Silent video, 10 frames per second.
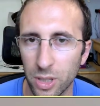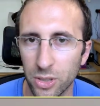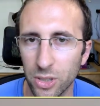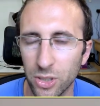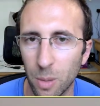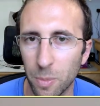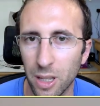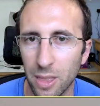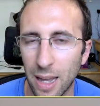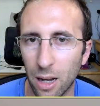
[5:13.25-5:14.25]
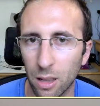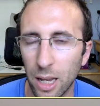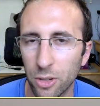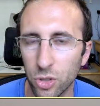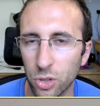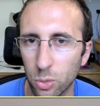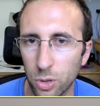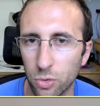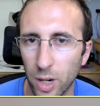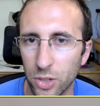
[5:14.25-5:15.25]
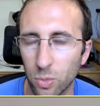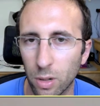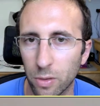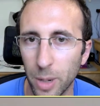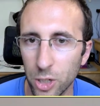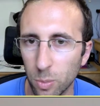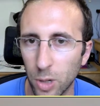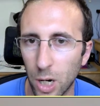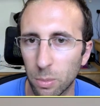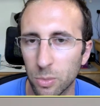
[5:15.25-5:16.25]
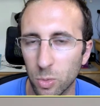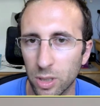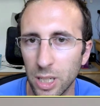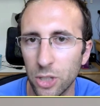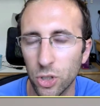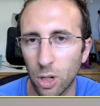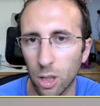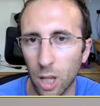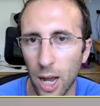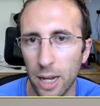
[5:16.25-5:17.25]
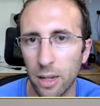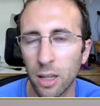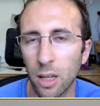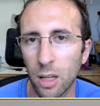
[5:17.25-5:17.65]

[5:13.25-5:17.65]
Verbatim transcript: This is something that allows you to address one of the major problems with teaching online,